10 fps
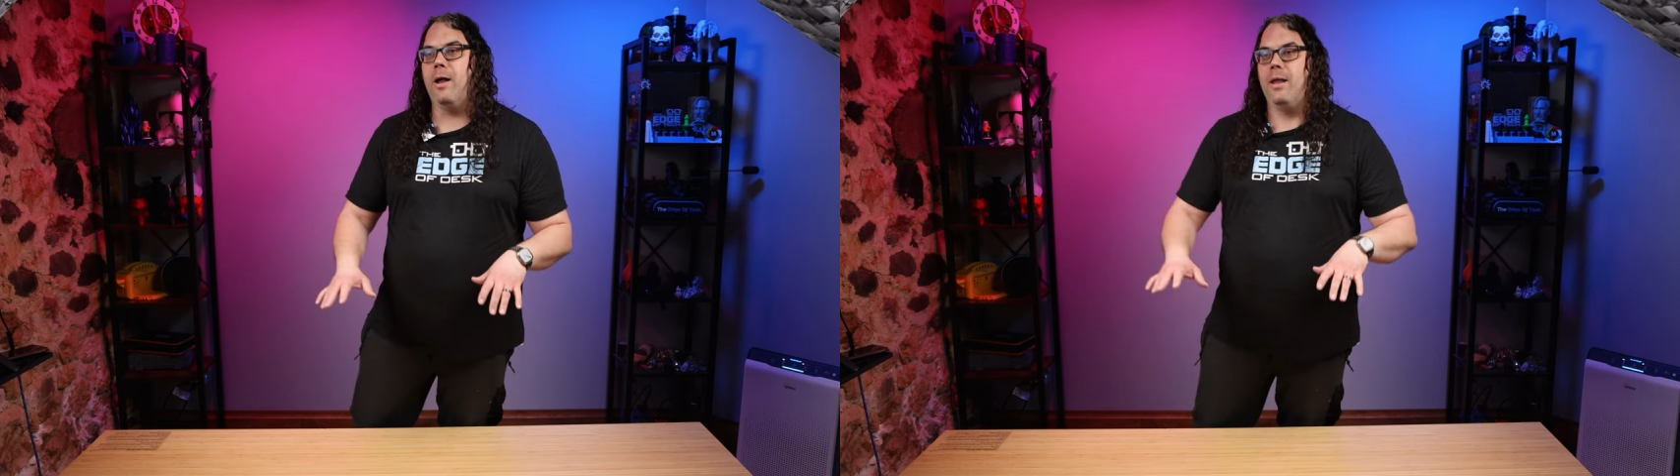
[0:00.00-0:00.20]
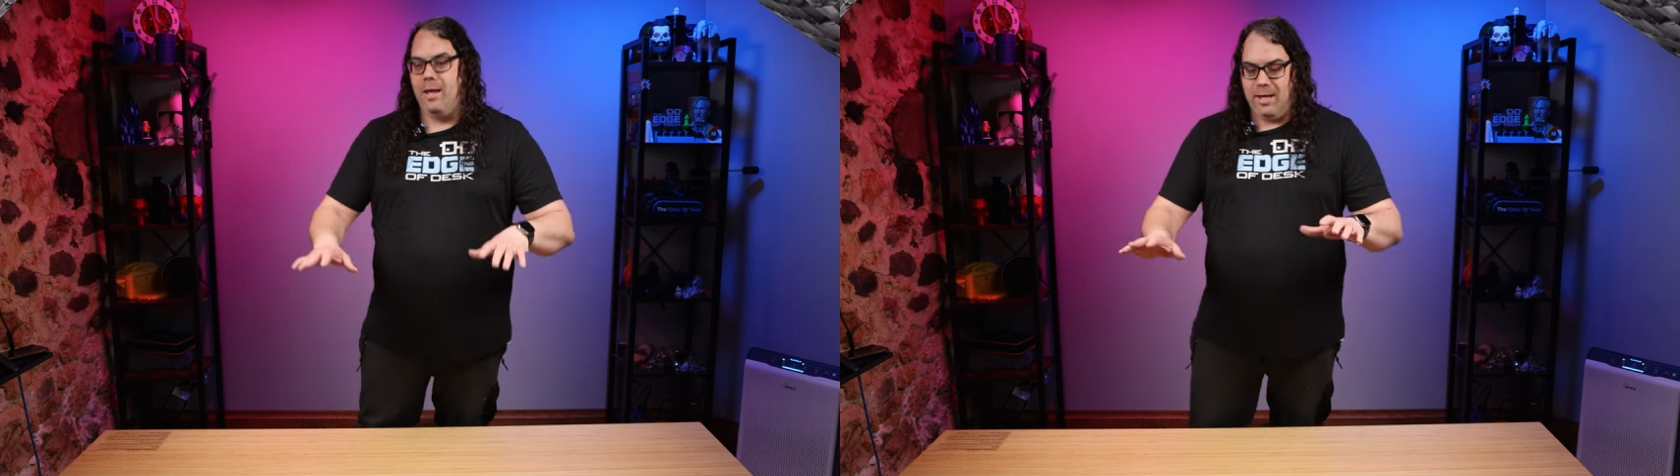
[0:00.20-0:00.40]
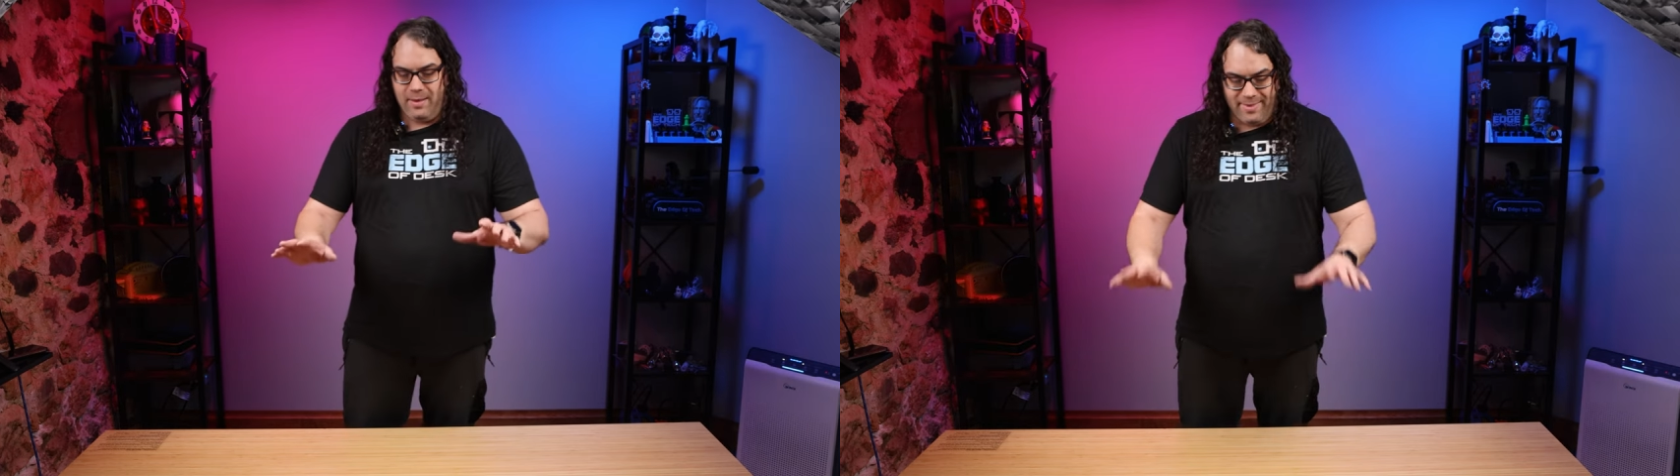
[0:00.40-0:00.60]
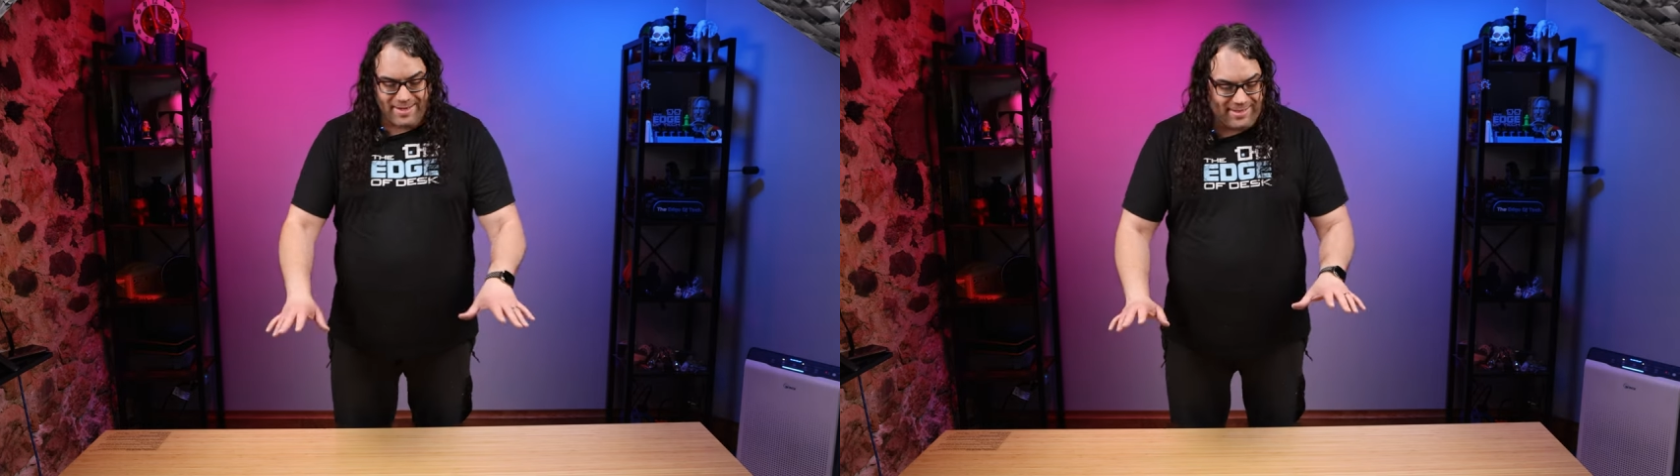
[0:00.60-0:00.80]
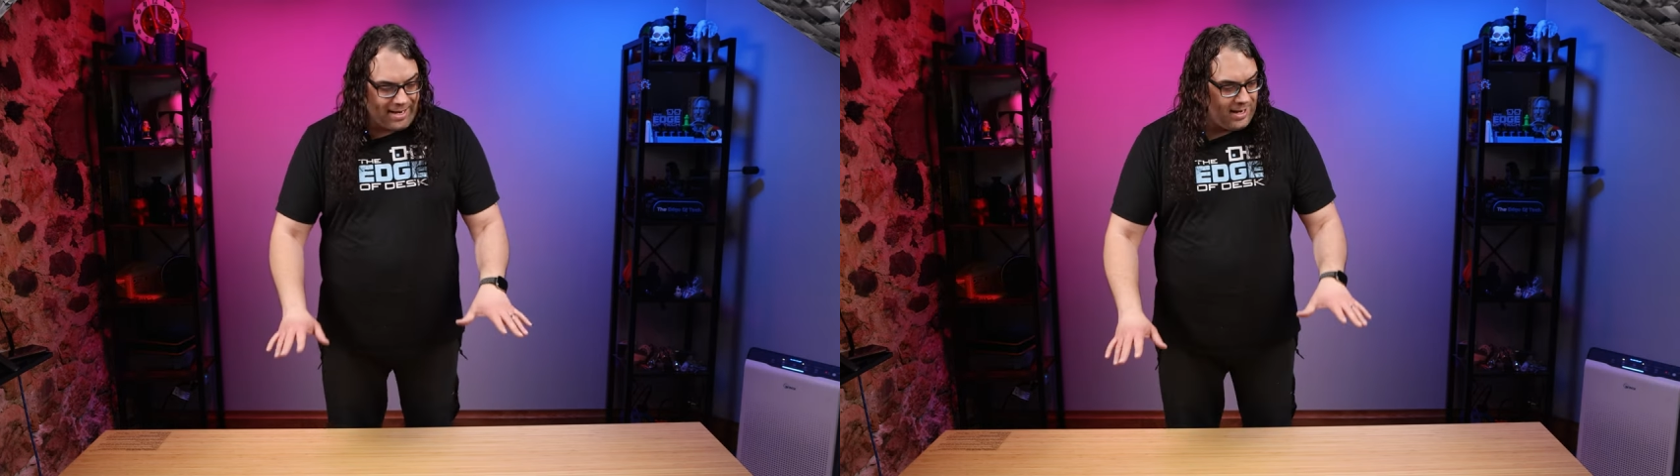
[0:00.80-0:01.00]
but
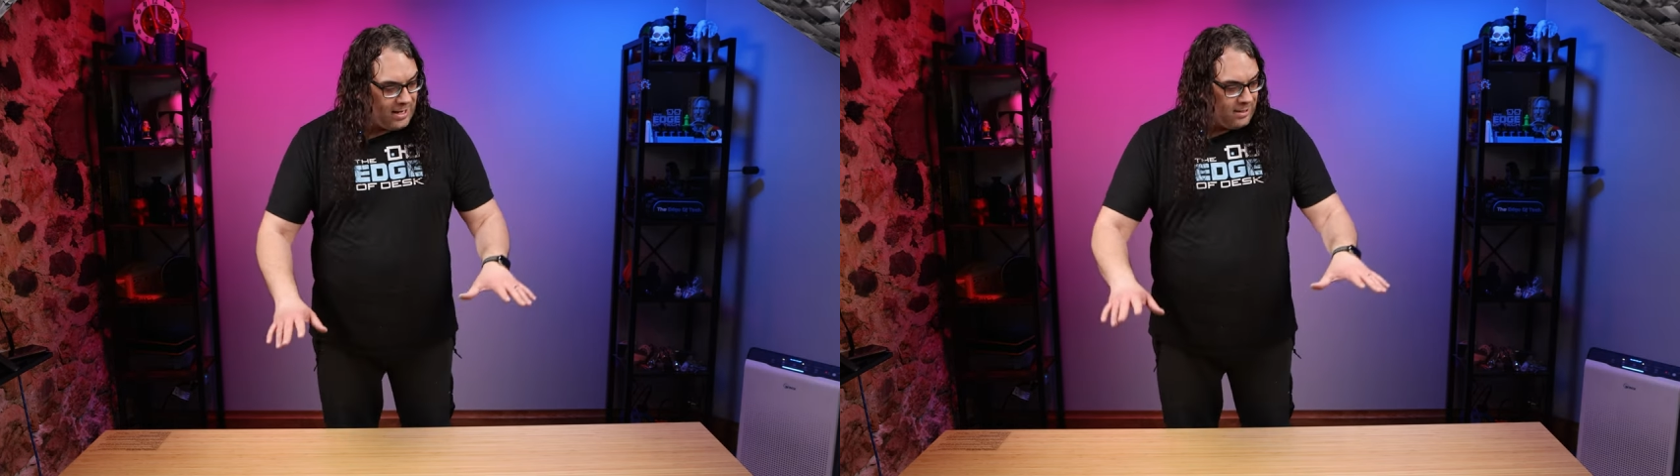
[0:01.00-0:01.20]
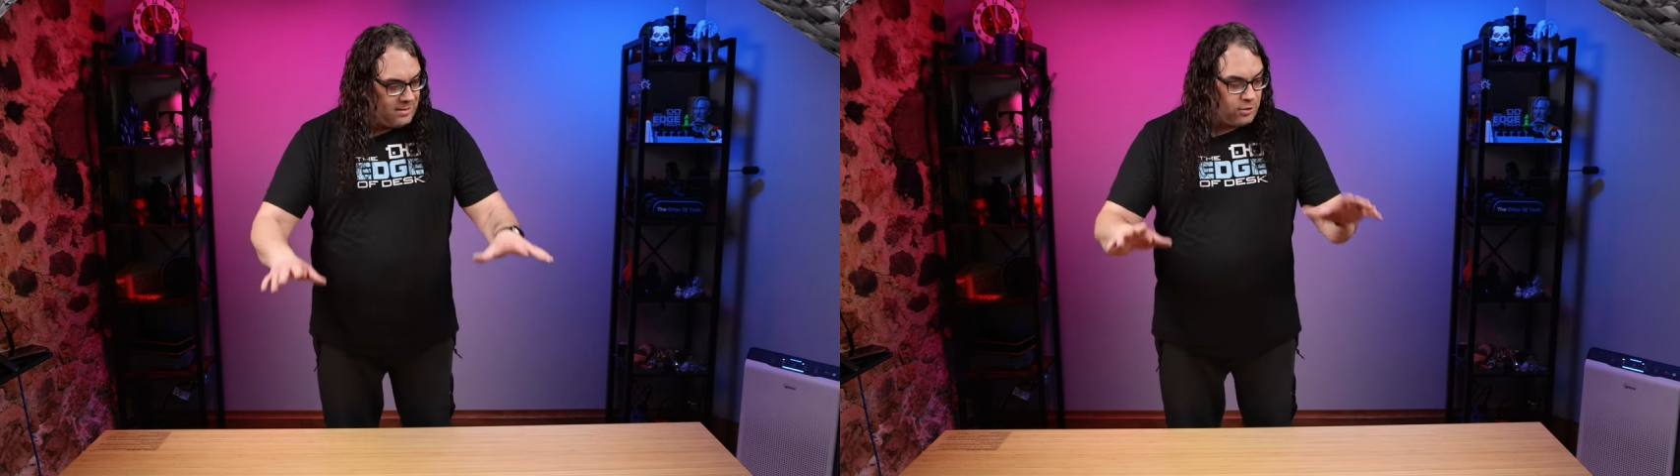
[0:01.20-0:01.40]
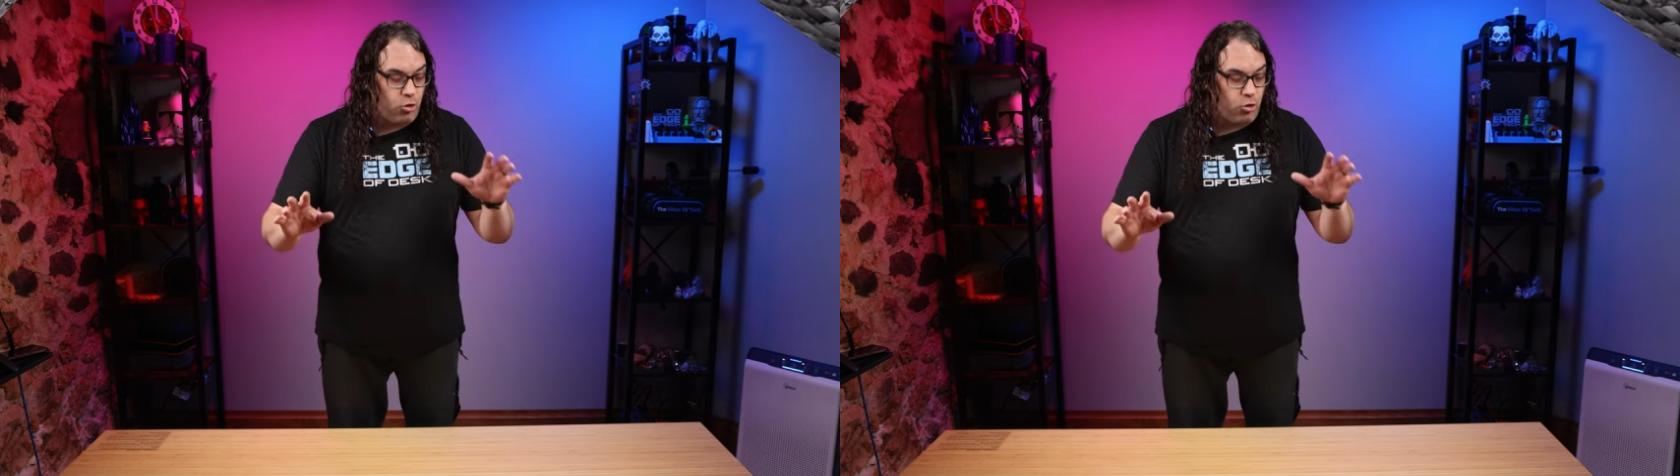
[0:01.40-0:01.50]
this thing is